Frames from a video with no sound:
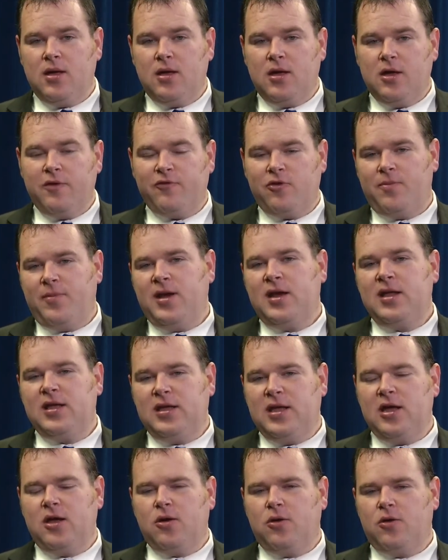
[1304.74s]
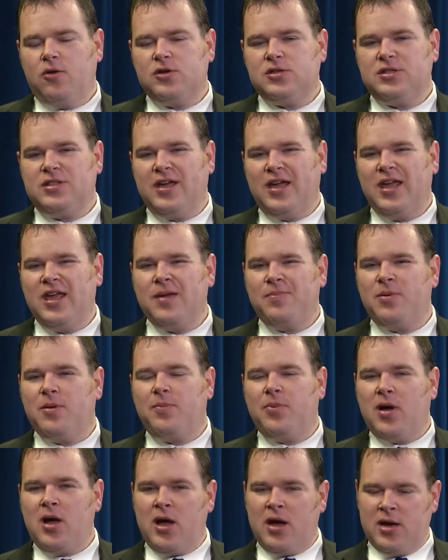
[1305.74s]
For many years, the
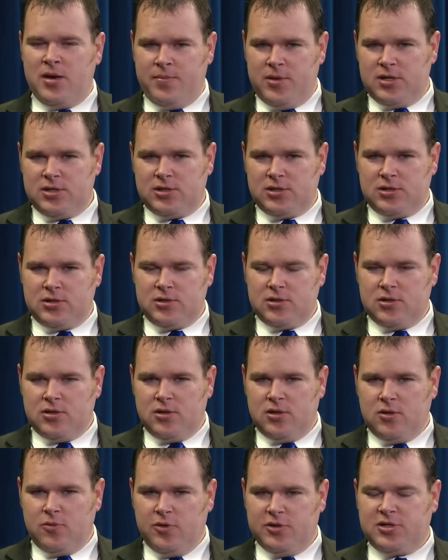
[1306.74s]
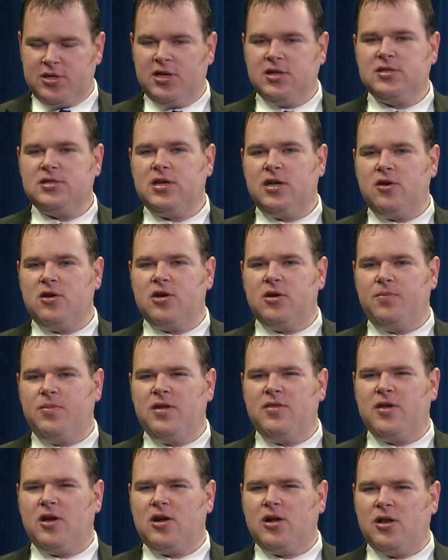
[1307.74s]
hippopotamus was considered to
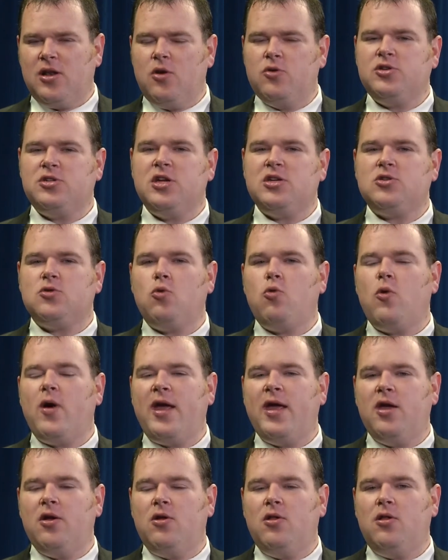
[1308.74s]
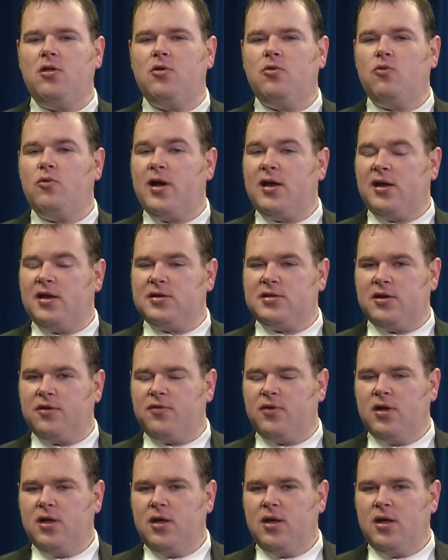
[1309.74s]
be the closest whale
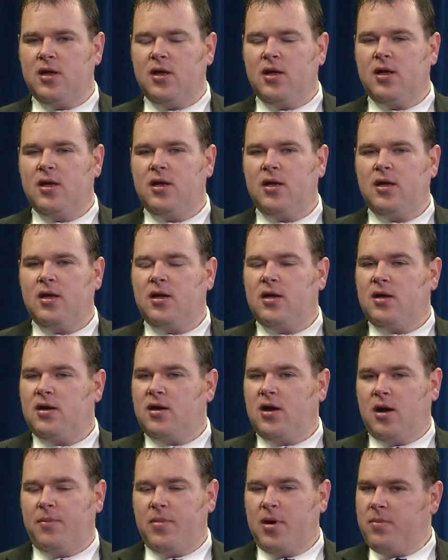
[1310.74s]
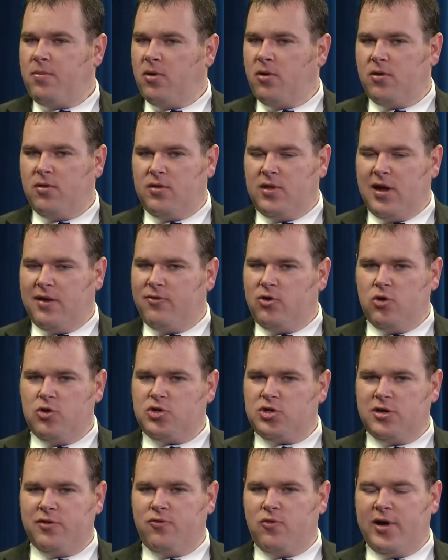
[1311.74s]
relative. Now remember, the
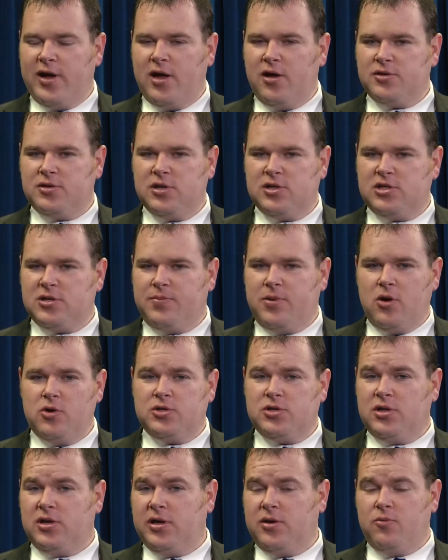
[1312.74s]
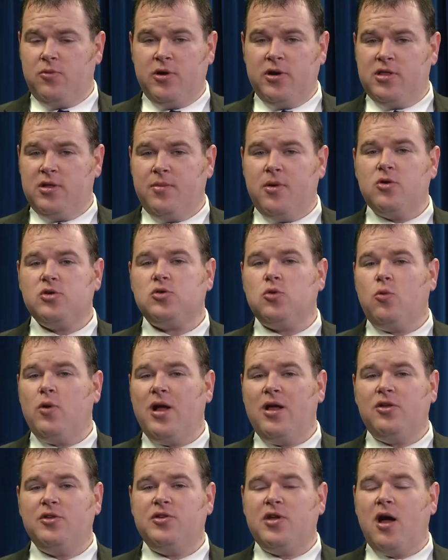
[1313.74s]
evolution of whales is supposedly one of the most
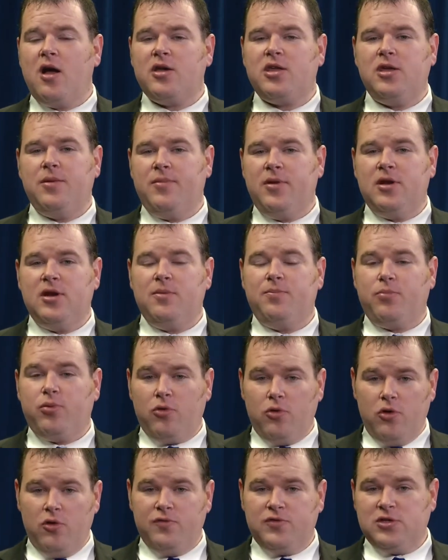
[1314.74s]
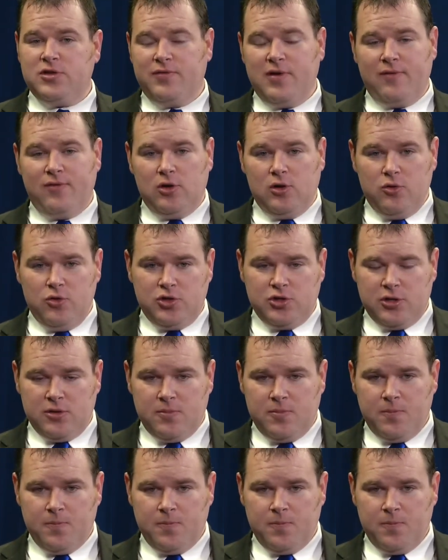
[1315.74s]
well-documented proofs of evolution.